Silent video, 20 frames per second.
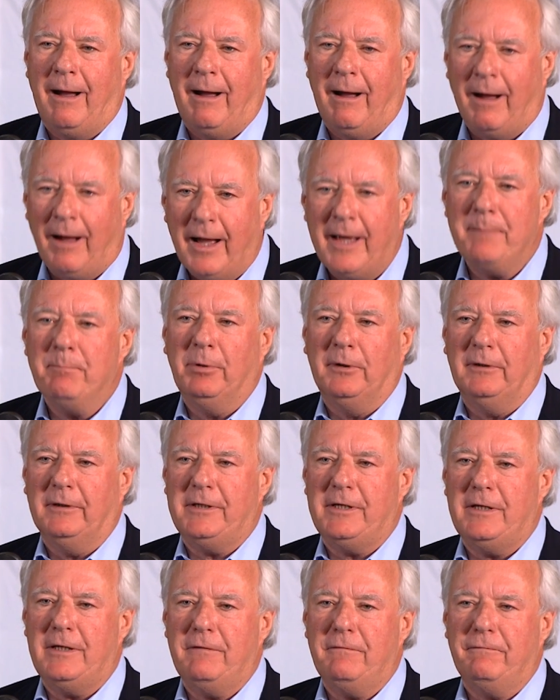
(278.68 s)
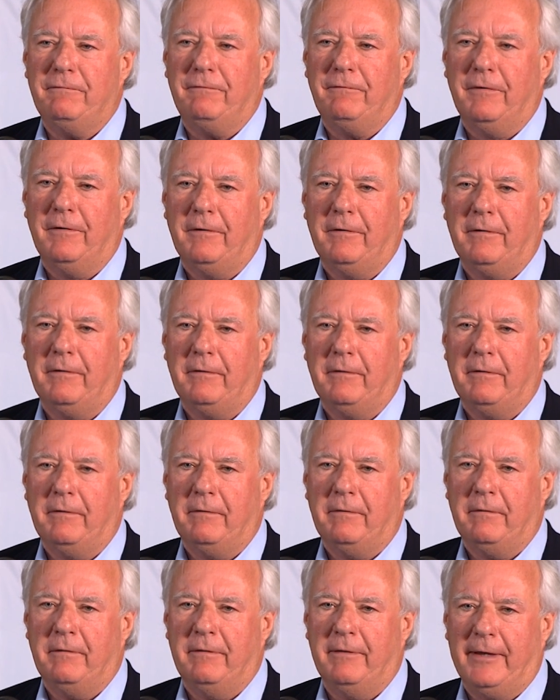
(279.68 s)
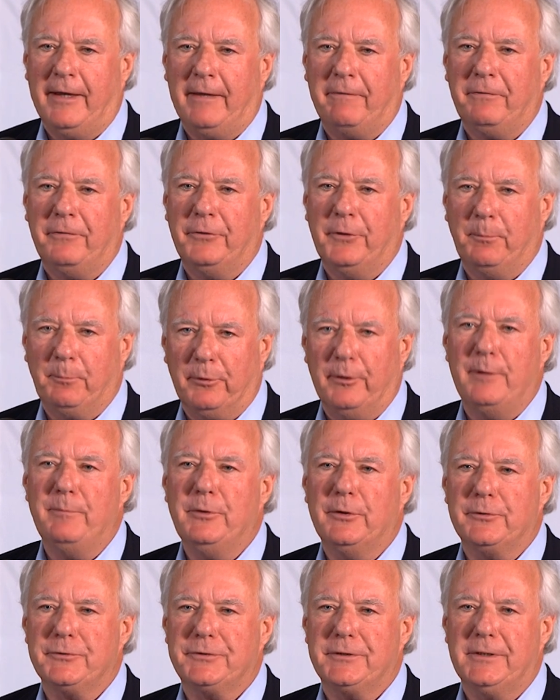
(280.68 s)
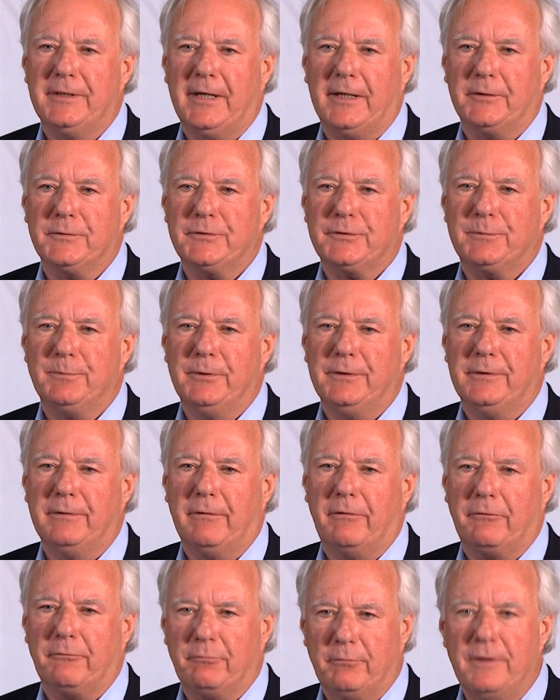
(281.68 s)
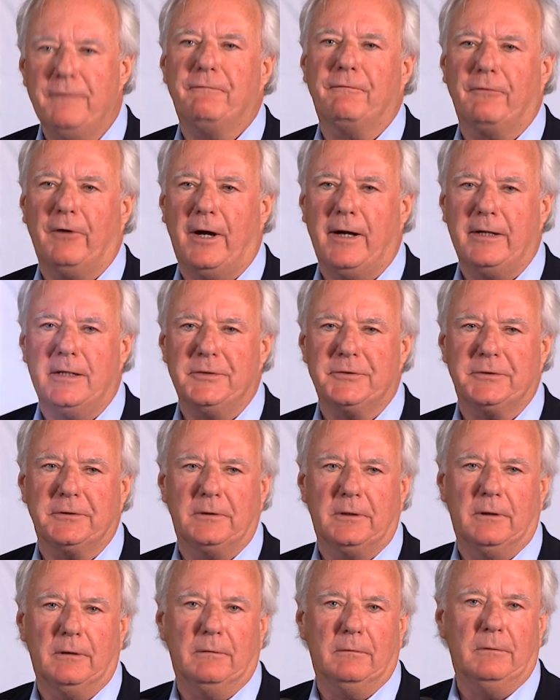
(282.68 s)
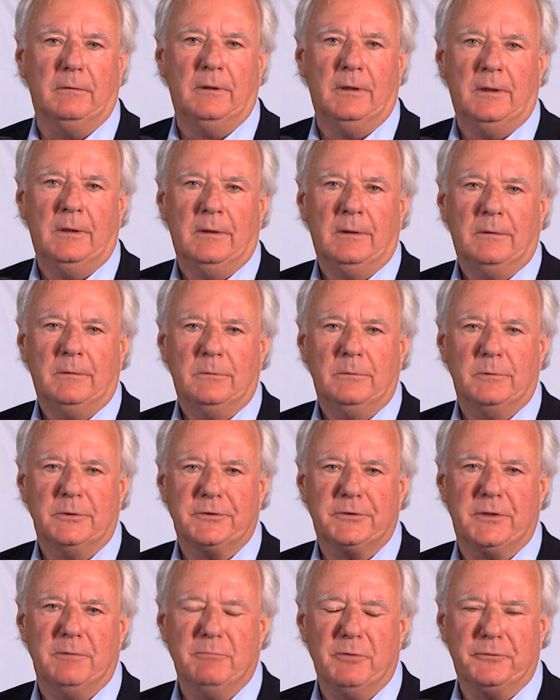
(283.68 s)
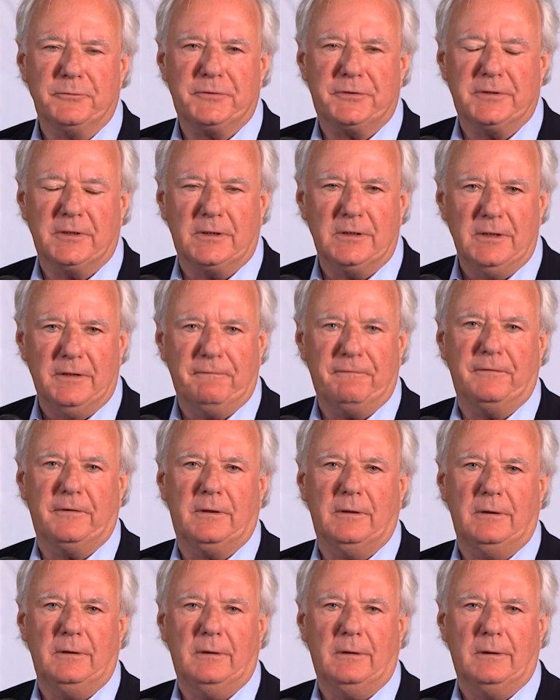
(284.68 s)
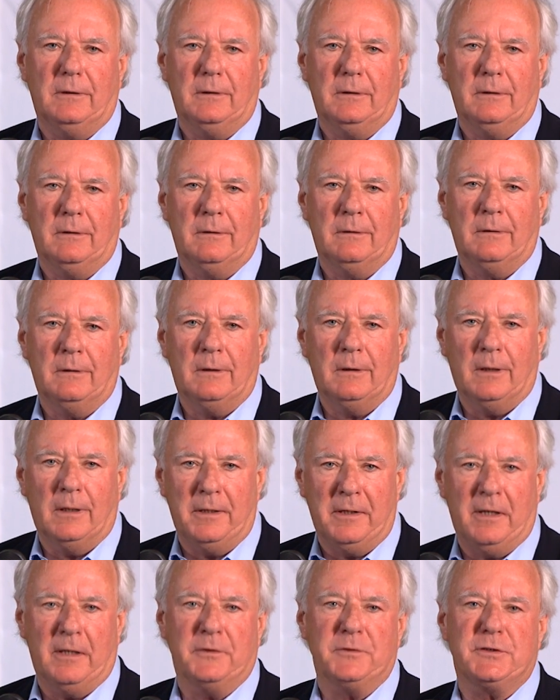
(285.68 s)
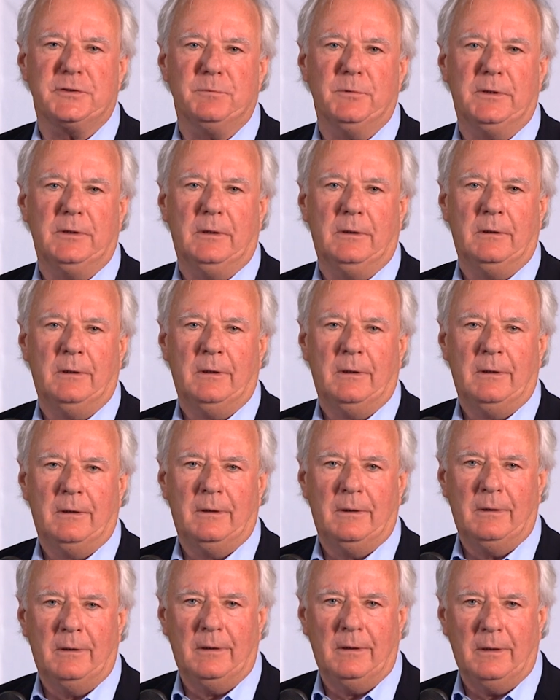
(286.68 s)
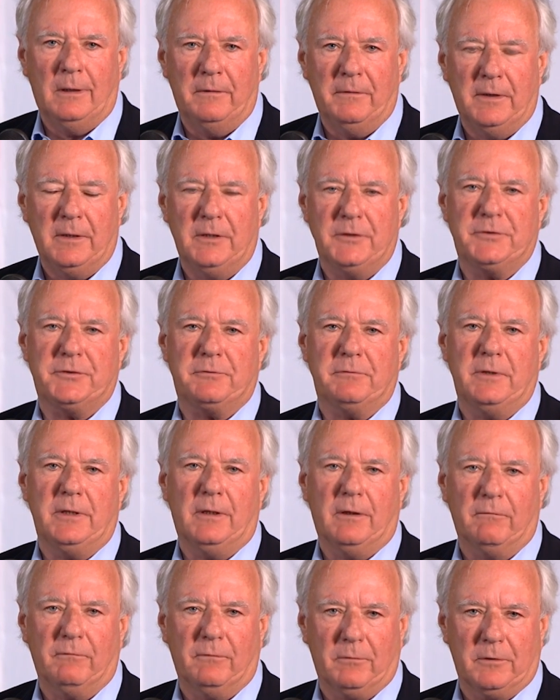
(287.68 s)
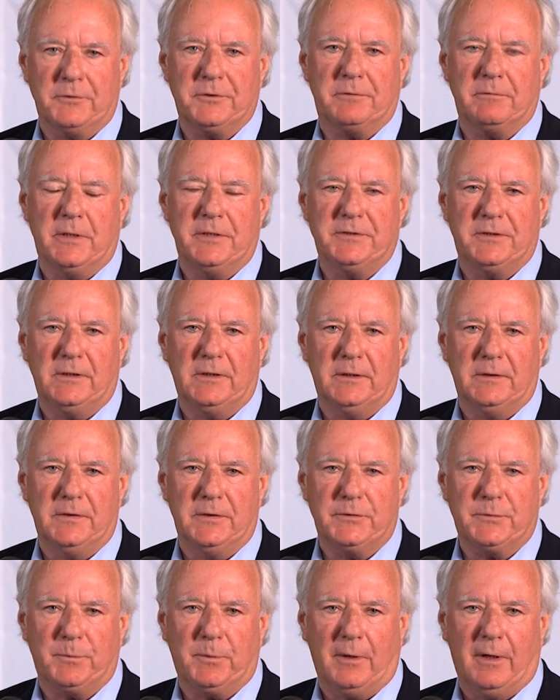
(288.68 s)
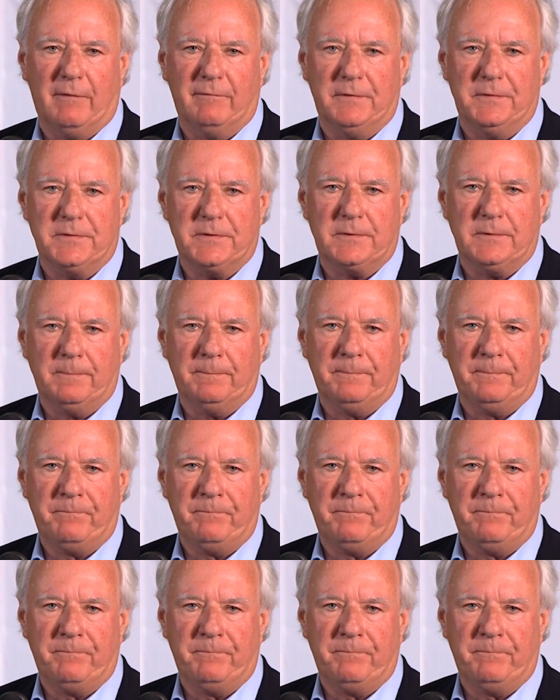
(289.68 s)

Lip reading: I believe that the Premier's announcement 3 Fridays ago was the most significant announcement in the history of horse racing in this province.